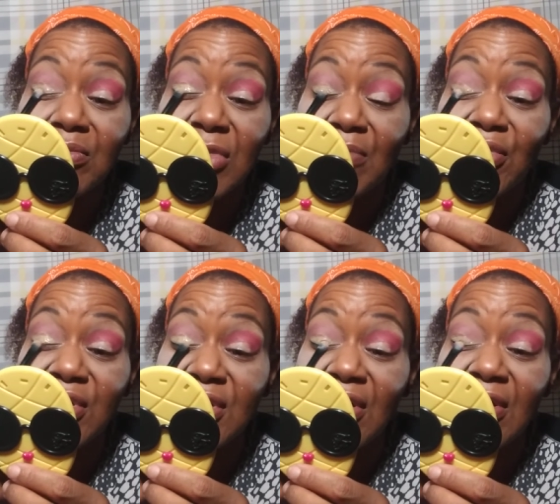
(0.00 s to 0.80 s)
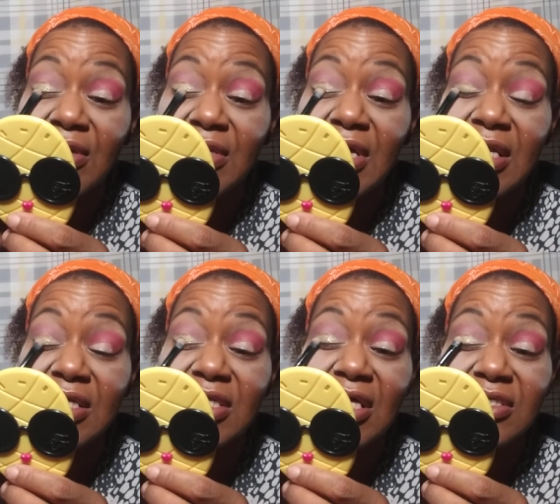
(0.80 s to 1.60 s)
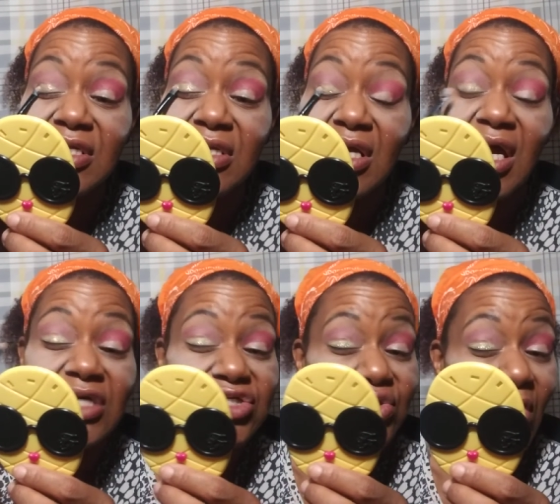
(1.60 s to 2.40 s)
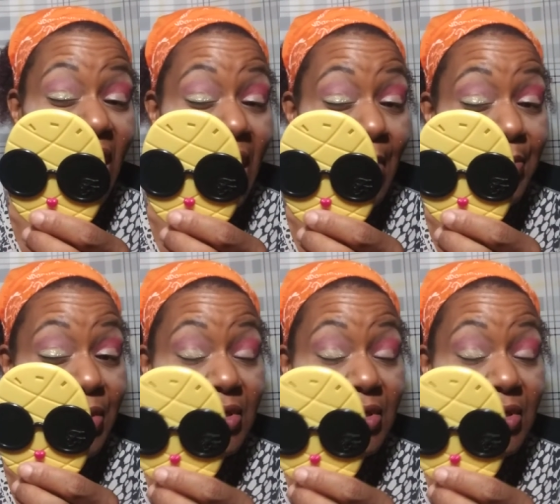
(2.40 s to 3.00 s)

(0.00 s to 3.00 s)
can put it on and it doesn't cut you up.